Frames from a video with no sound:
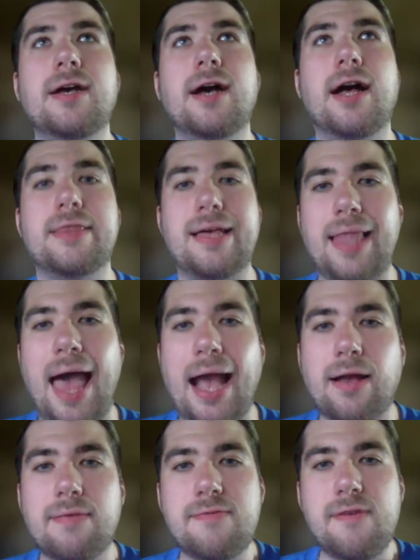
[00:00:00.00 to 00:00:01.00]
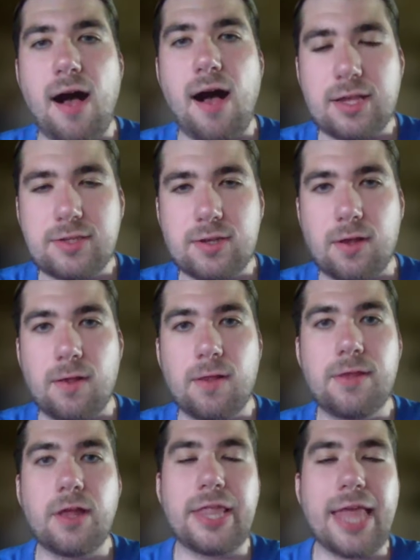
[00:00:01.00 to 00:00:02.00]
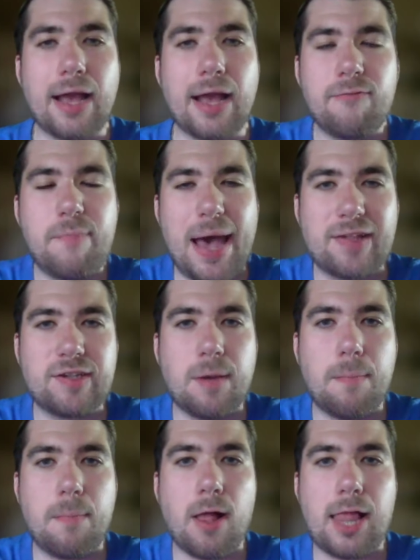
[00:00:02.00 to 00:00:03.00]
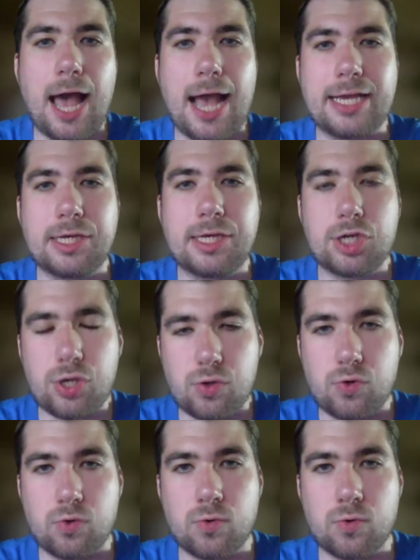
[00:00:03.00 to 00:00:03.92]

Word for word: the lack of hustle, the lack of basketball IQ,